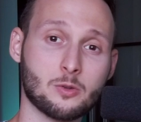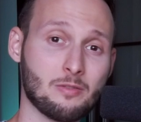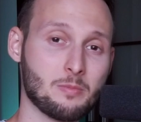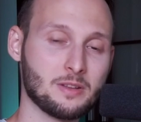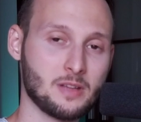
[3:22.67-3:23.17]
So
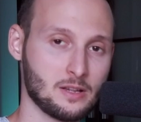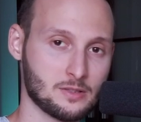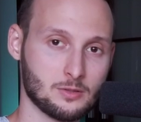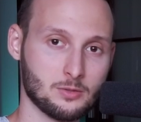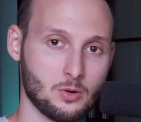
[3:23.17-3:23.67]
everybody
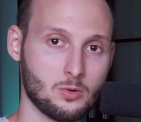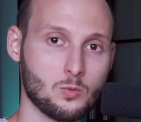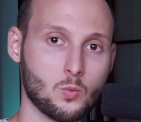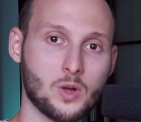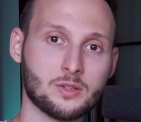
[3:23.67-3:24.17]
has to
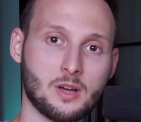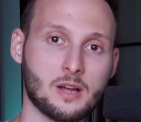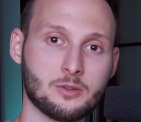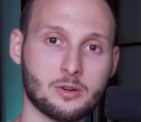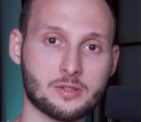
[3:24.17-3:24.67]
know what
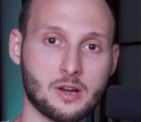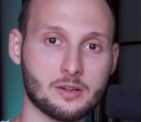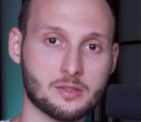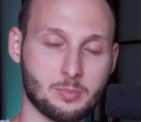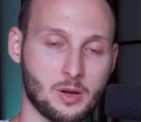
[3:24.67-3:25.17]
the others are
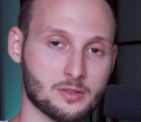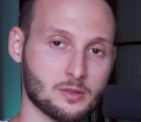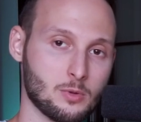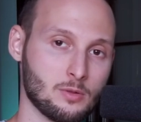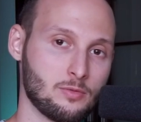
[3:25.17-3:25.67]

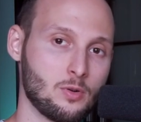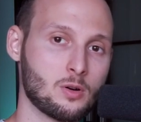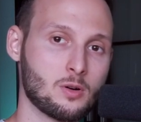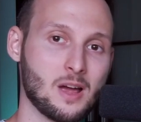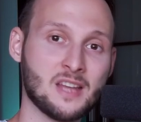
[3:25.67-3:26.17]
responsible
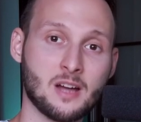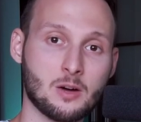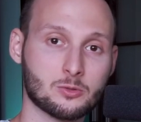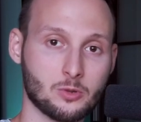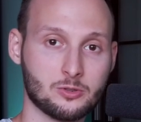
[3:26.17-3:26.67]
for and
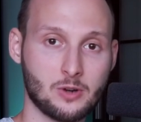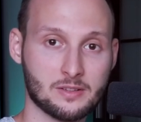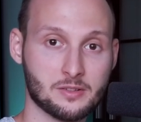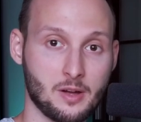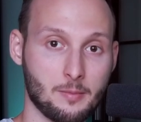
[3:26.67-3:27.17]
how to
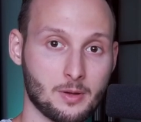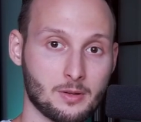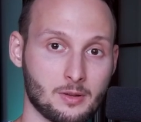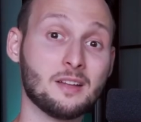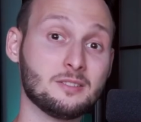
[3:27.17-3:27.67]
address them.
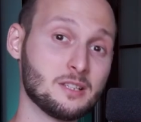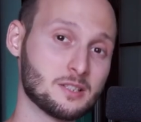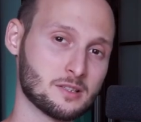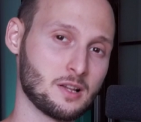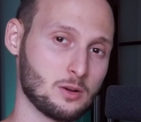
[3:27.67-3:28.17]
And
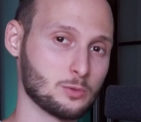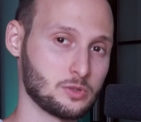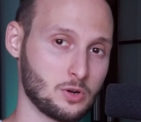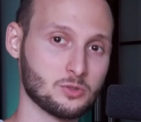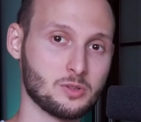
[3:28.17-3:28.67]
this is how
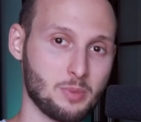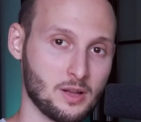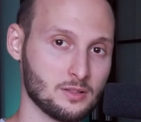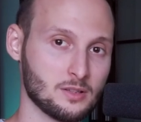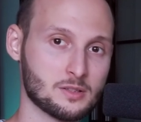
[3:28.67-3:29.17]
strong
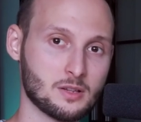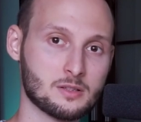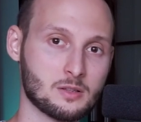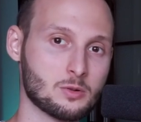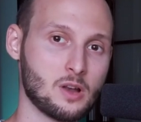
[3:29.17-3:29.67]

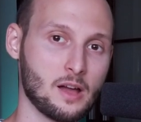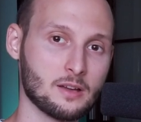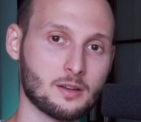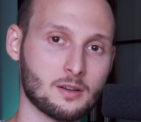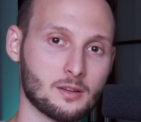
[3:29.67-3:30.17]
dependencies look
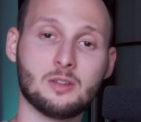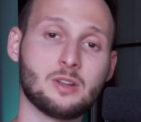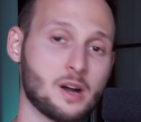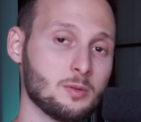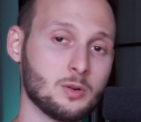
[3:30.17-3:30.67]
like.
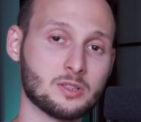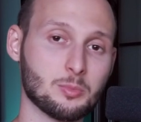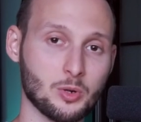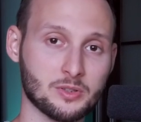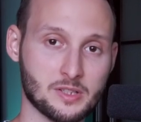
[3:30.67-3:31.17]
There are
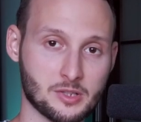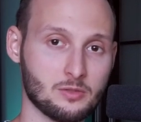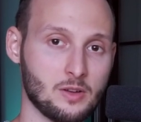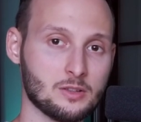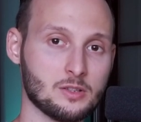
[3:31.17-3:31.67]
multiple
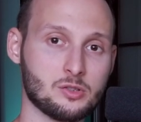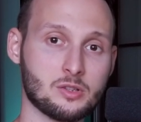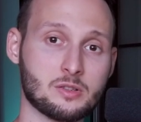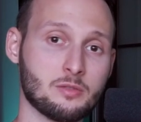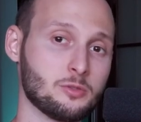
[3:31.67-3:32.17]

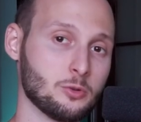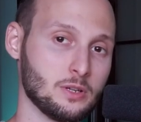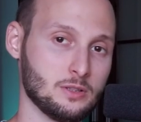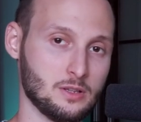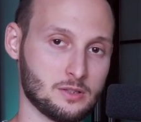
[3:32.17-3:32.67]
disadvantages of doing